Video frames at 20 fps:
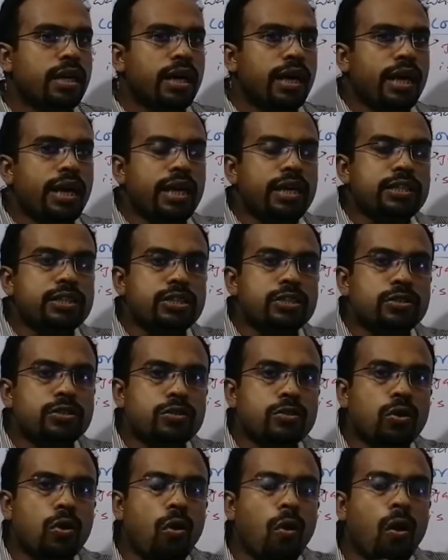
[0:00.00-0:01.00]
is
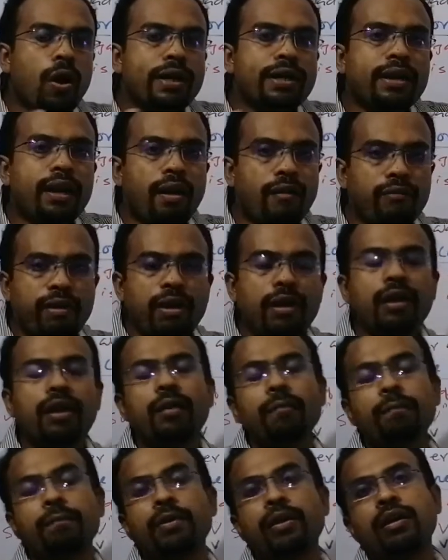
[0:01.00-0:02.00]
not
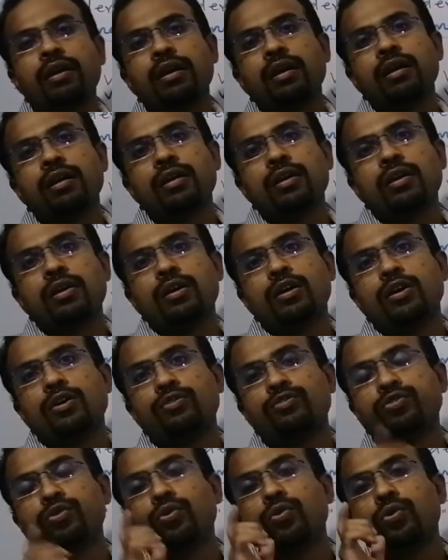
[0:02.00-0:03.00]
available
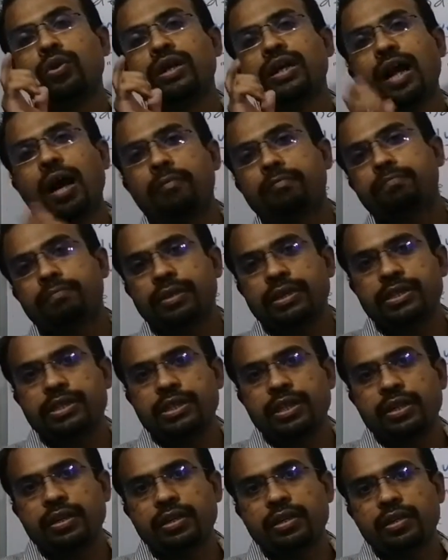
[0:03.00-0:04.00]
for
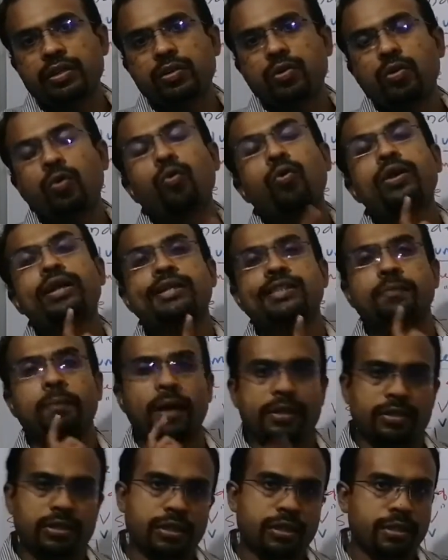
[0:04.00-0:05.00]
compression or
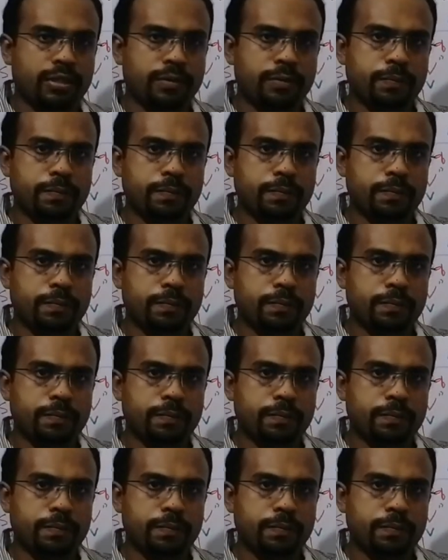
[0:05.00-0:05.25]
expansion.